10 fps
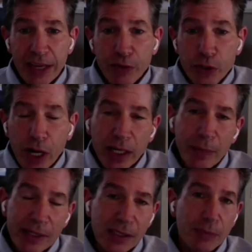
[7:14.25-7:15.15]
If you're
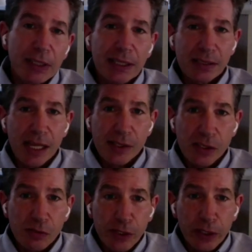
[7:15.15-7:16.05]
talking about something that's
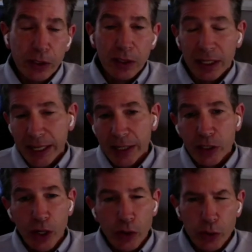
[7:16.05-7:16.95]
less severe,
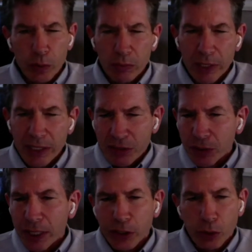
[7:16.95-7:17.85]
again, you know, you,
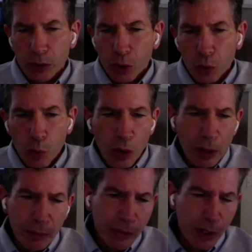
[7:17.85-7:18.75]
you feel like you're a little
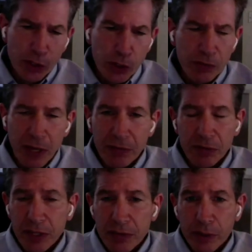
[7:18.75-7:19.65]
warm, you're not sure if you
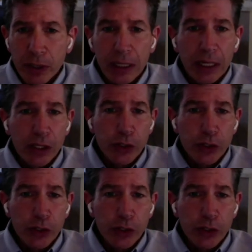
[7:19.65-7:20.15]
have a fever,